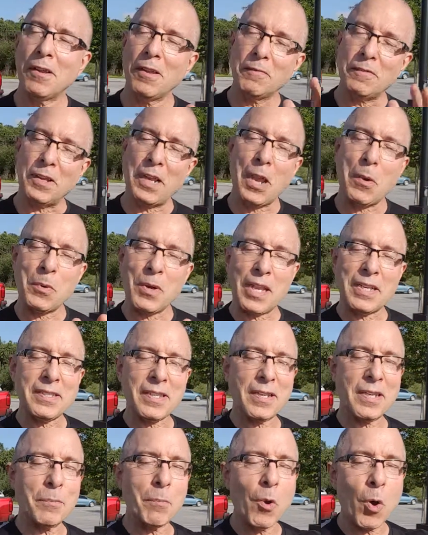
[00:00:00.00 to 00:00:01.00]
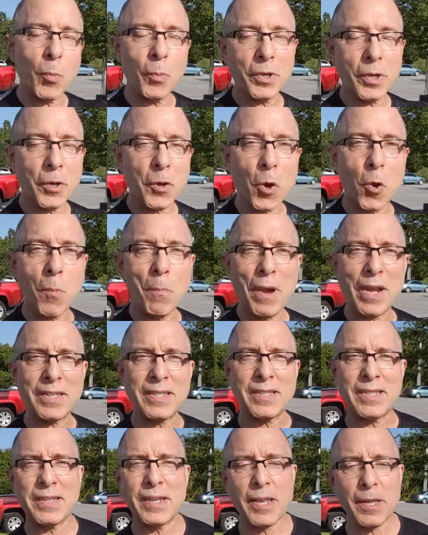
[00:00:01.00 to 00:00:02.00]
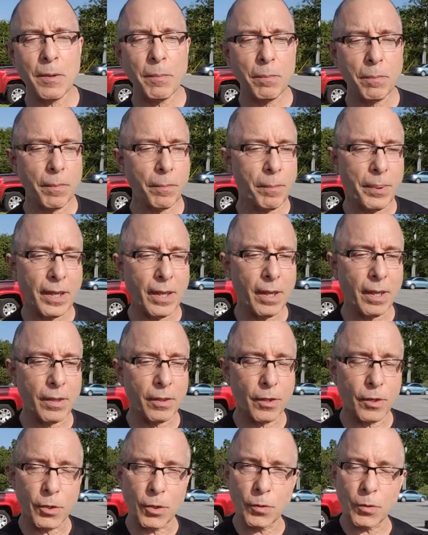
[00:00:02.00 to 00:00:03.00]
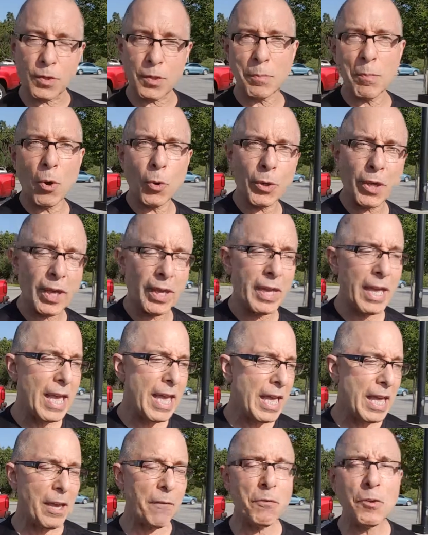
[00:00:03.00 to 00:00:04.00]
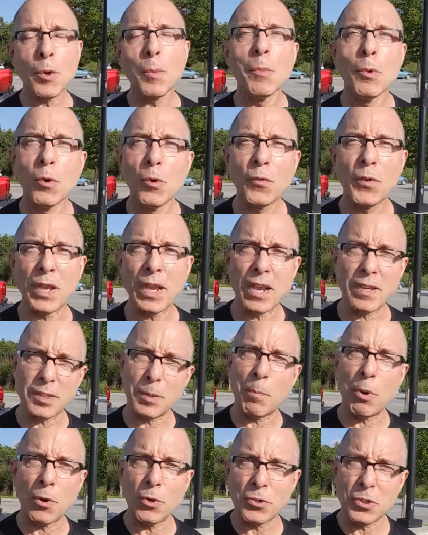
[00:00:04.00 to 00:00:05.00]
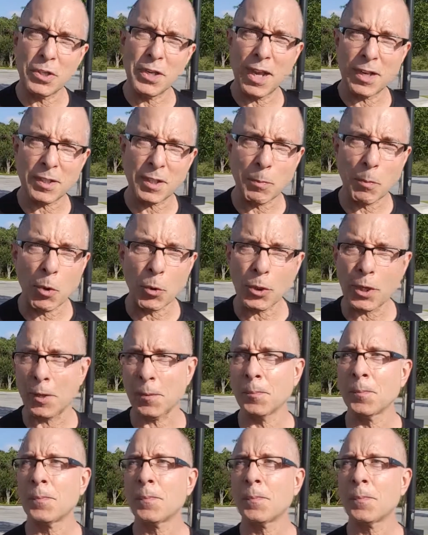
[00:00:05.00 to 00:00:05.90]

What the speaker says: Forget what I said a moment ago about sitting being the new smoking. If you're moving, I suppose you're not smoking.